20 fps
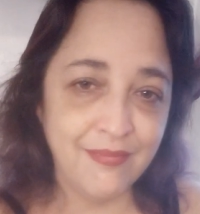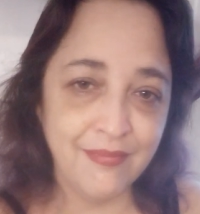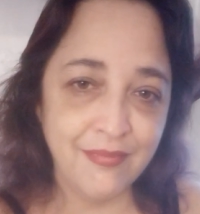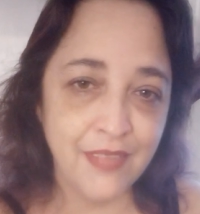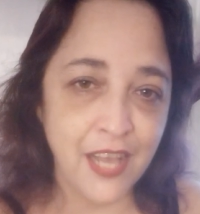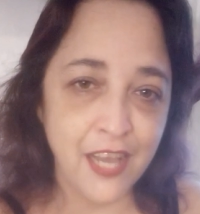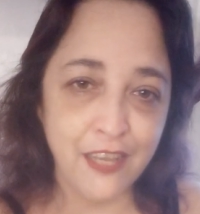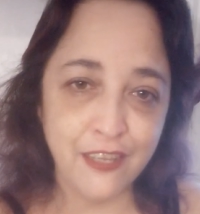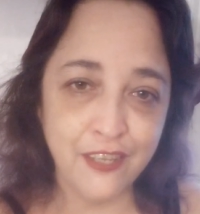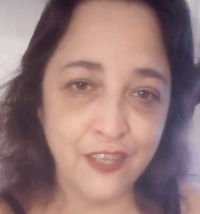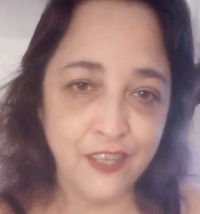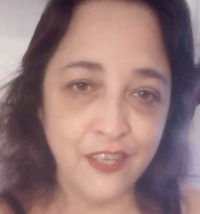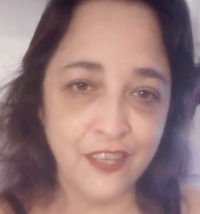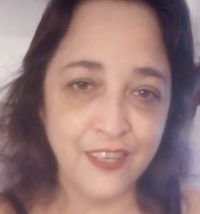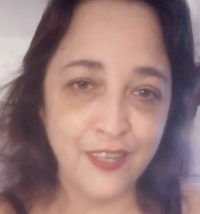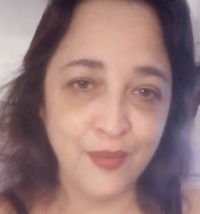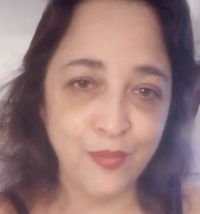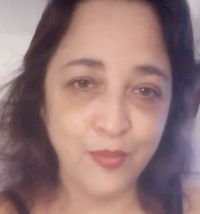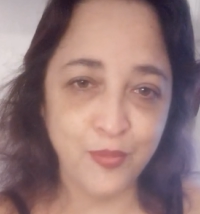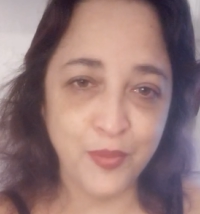not
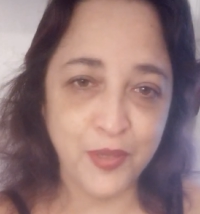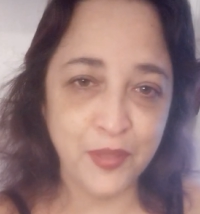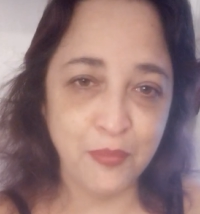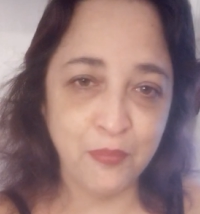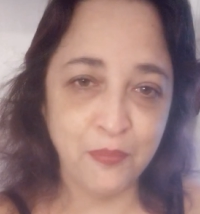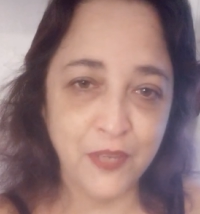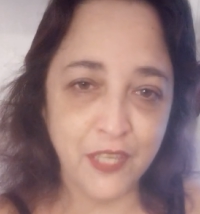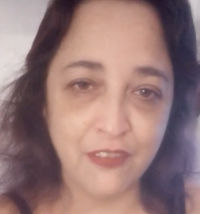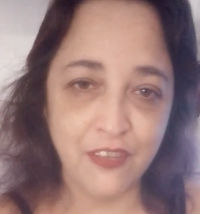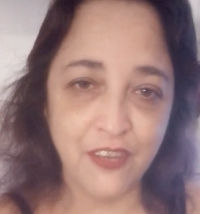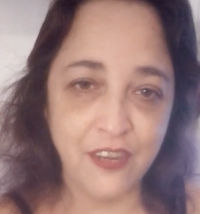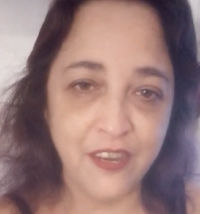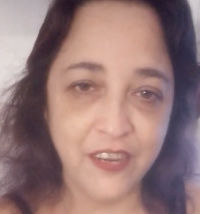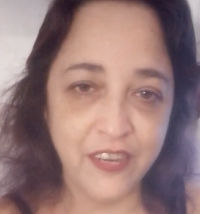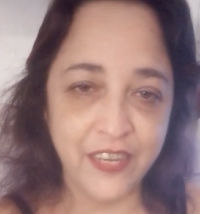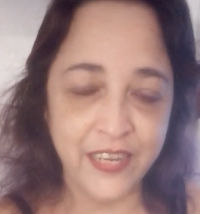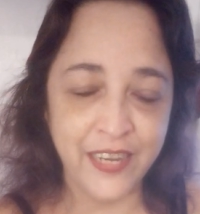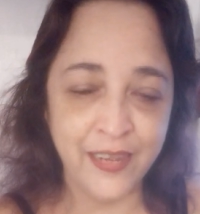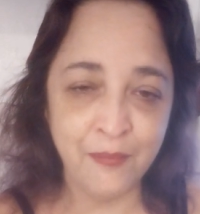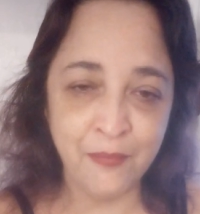good with
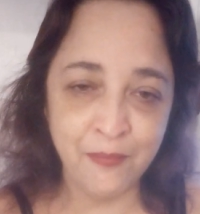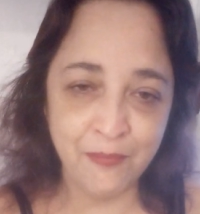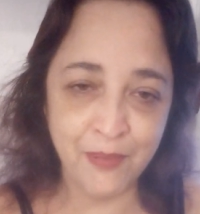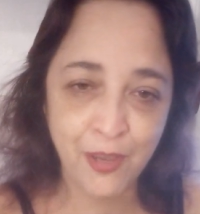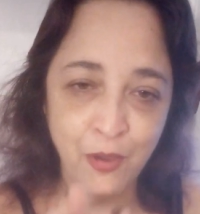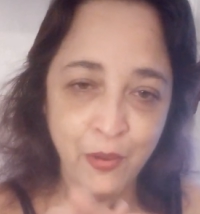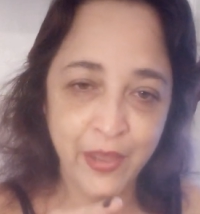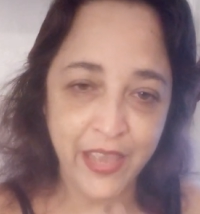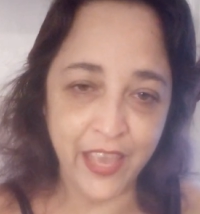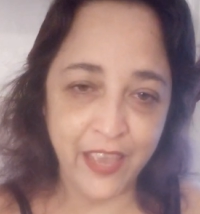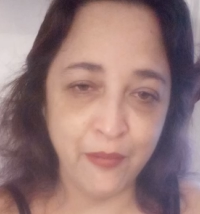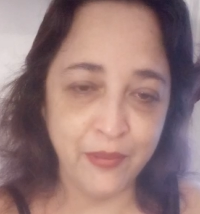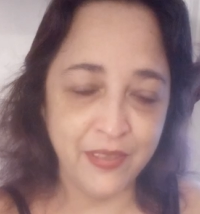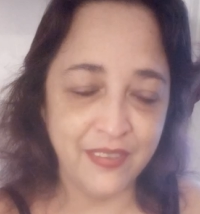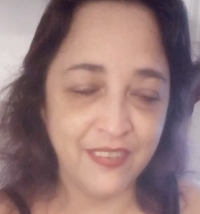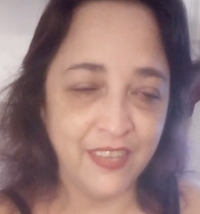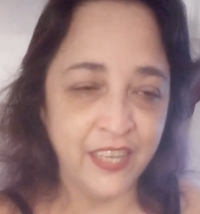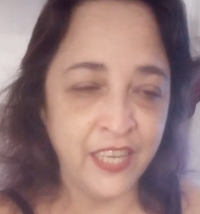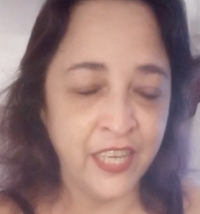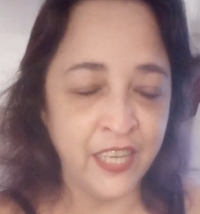guitar and I'm okay
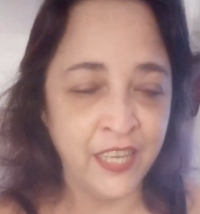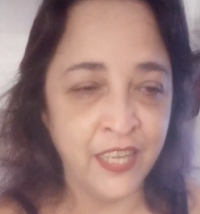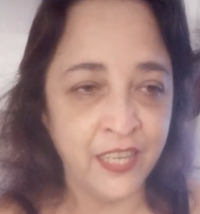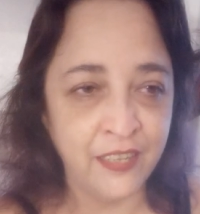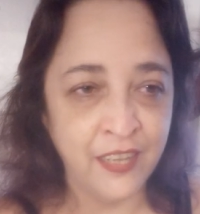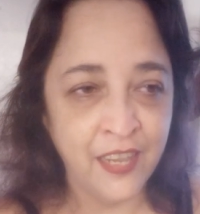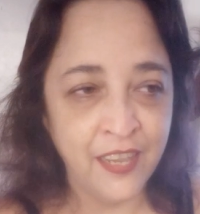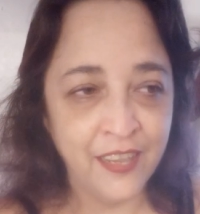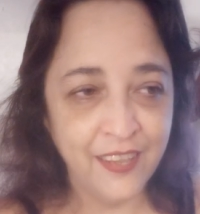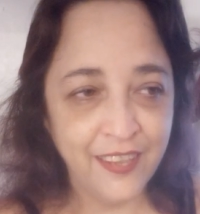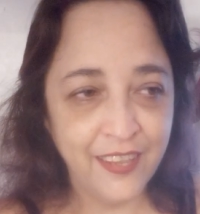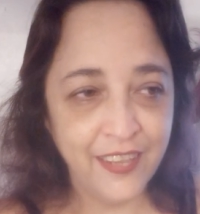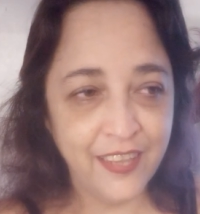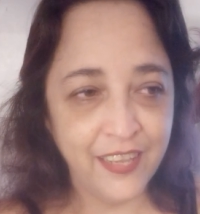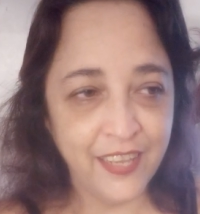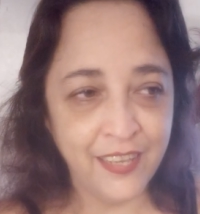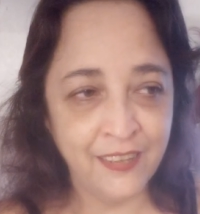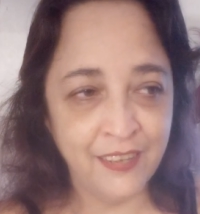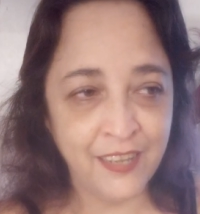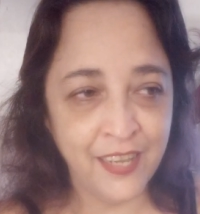with singing and
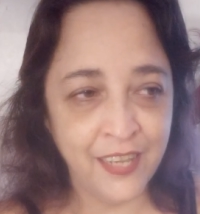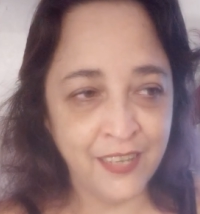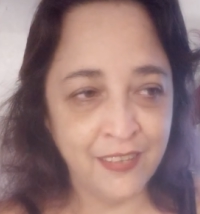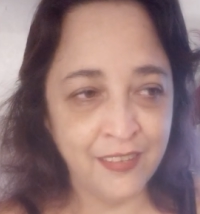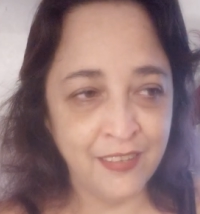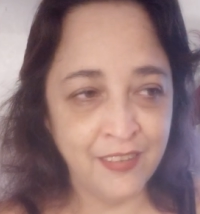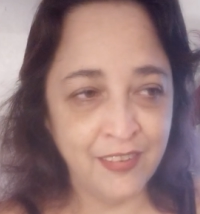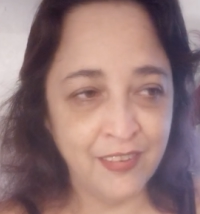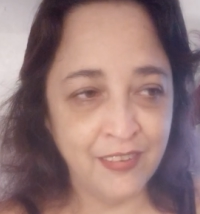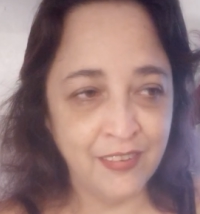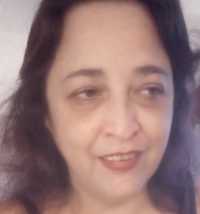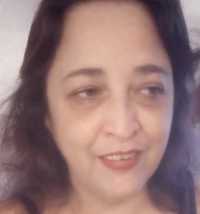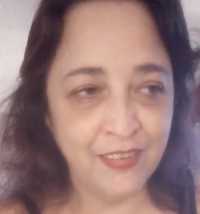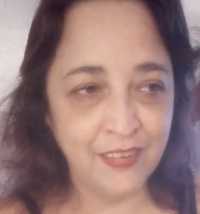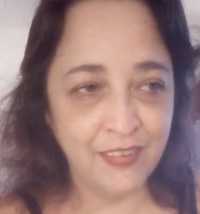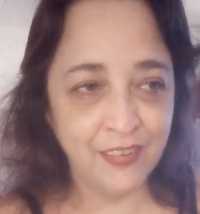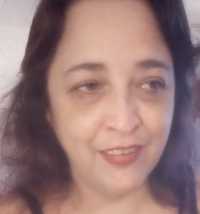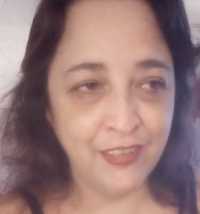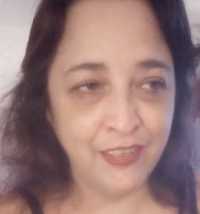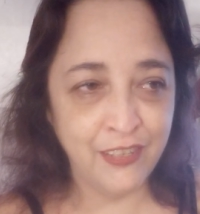and and
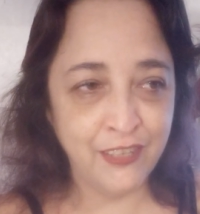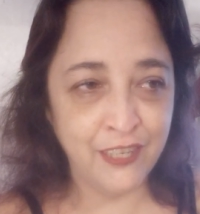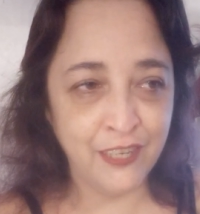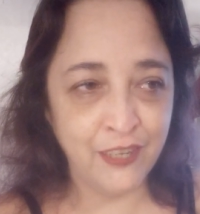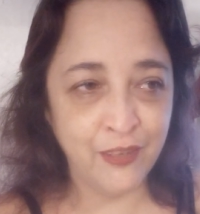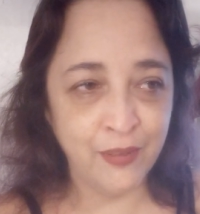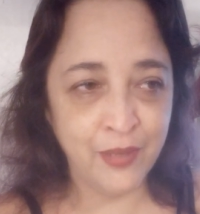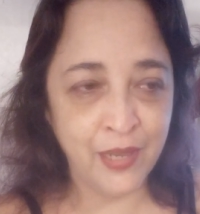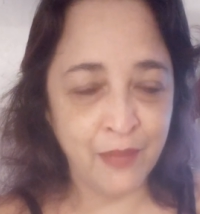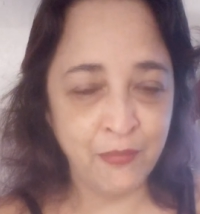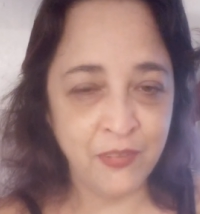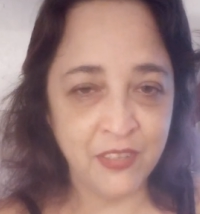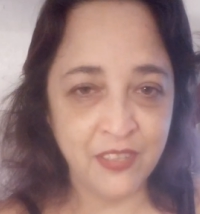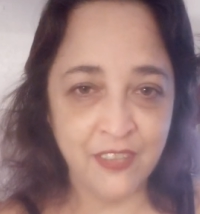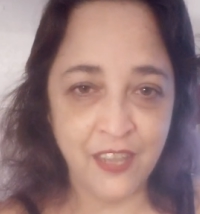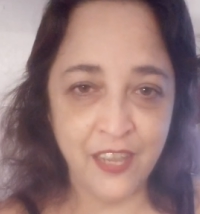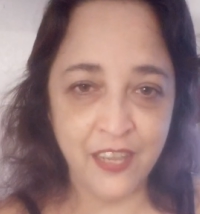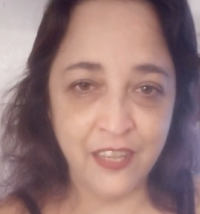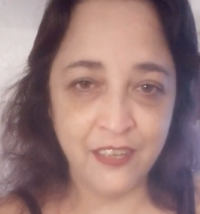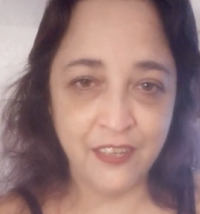you know, I'm just
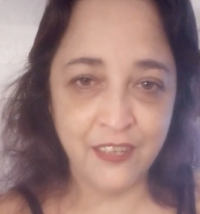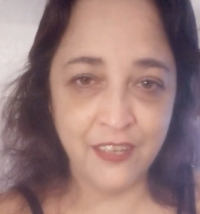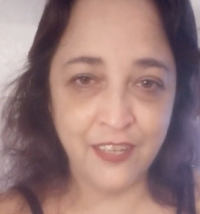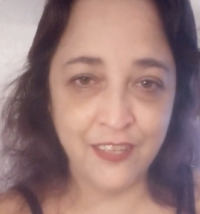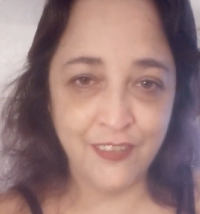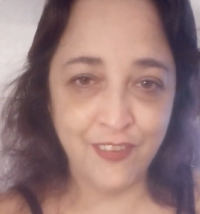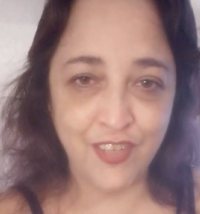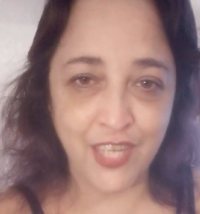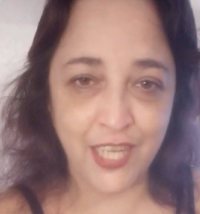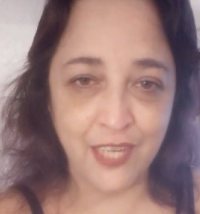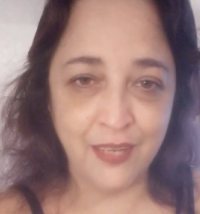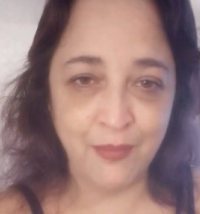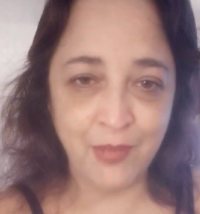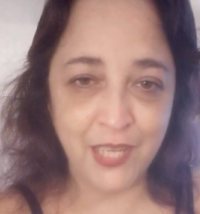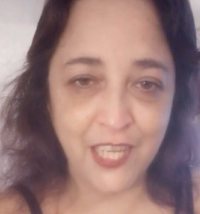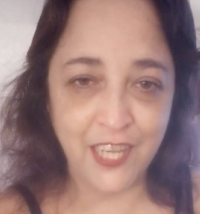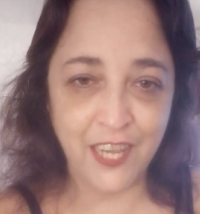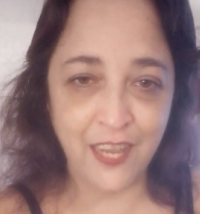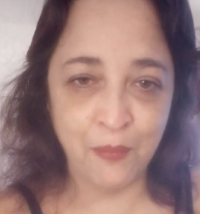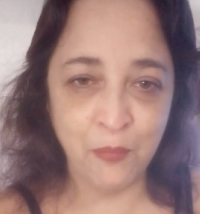not a
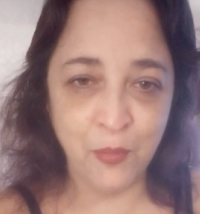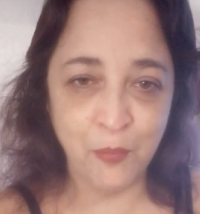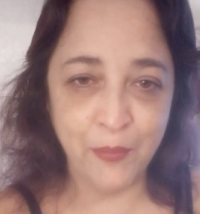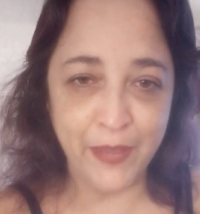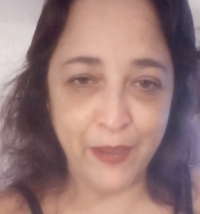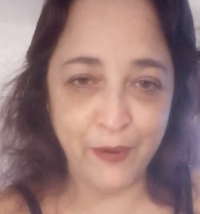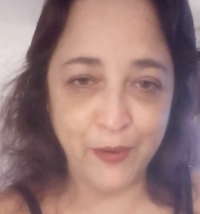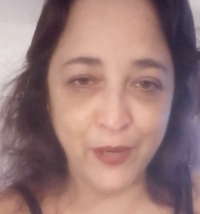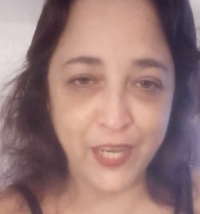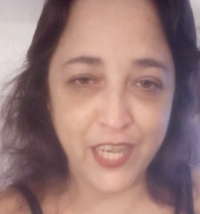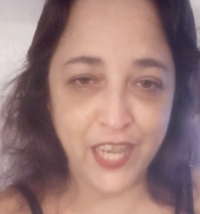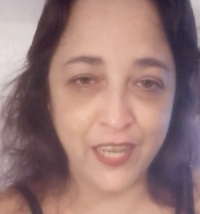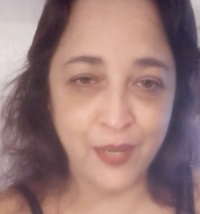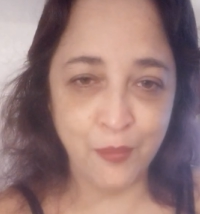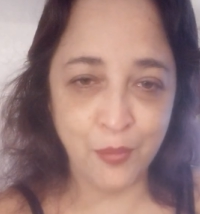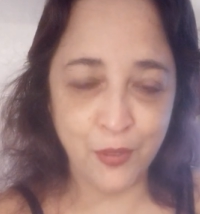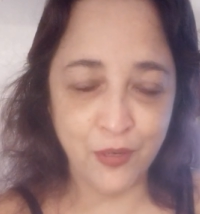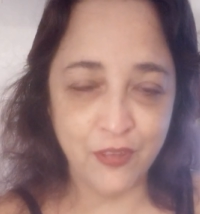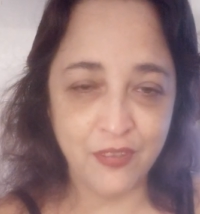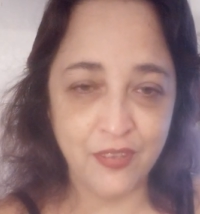Jamie Campbell Bower kind
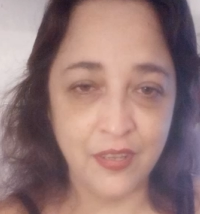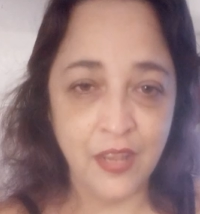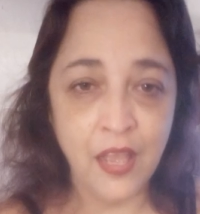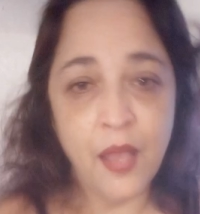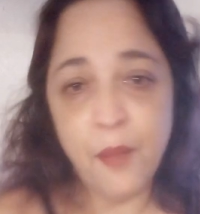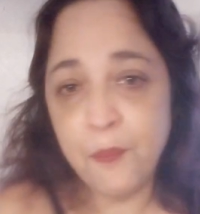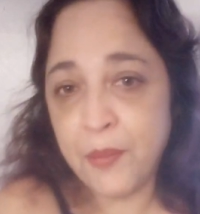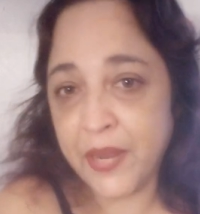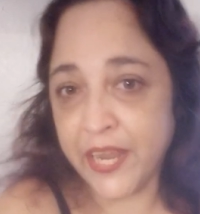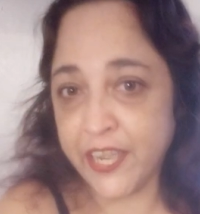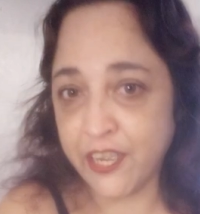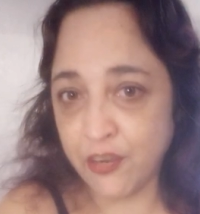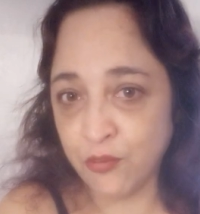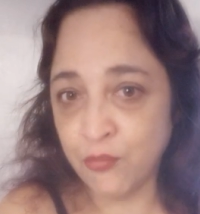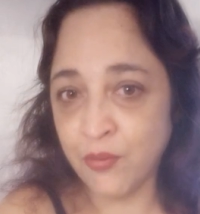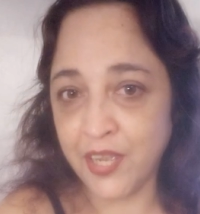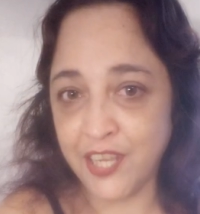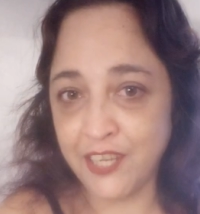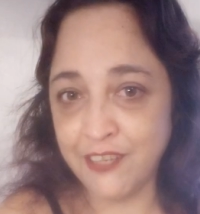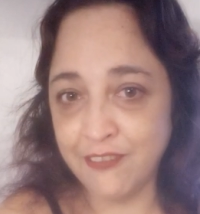of person, but I can
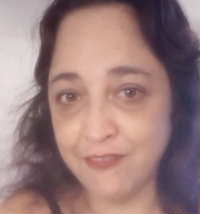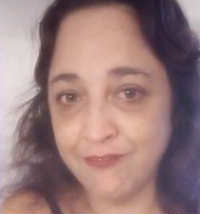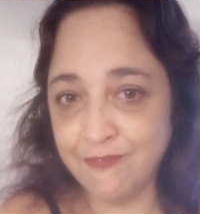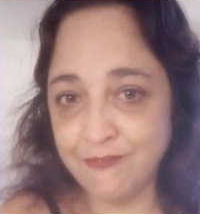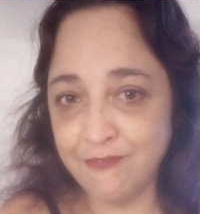write.